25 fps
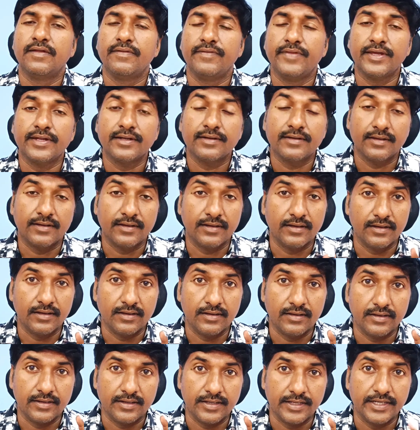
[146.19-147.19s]
then
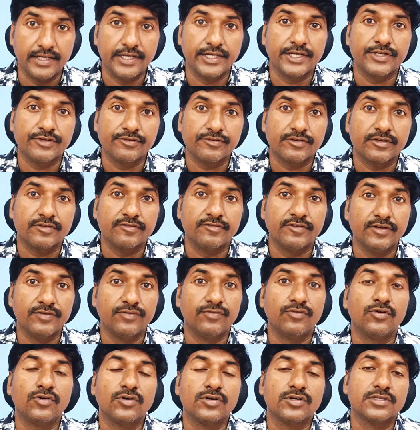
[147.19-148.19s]
interviewer will
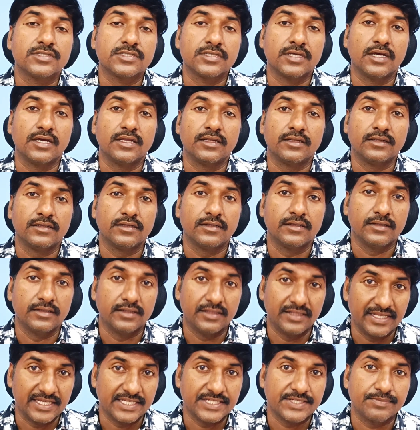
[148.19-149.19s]
focus on
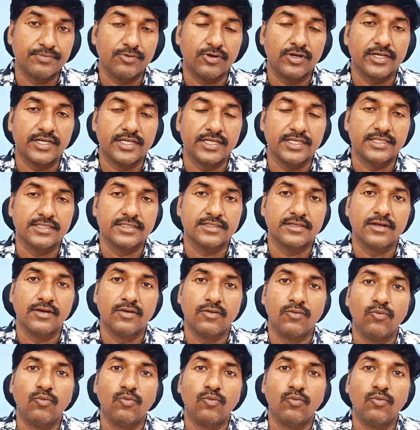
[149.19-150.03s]
next part is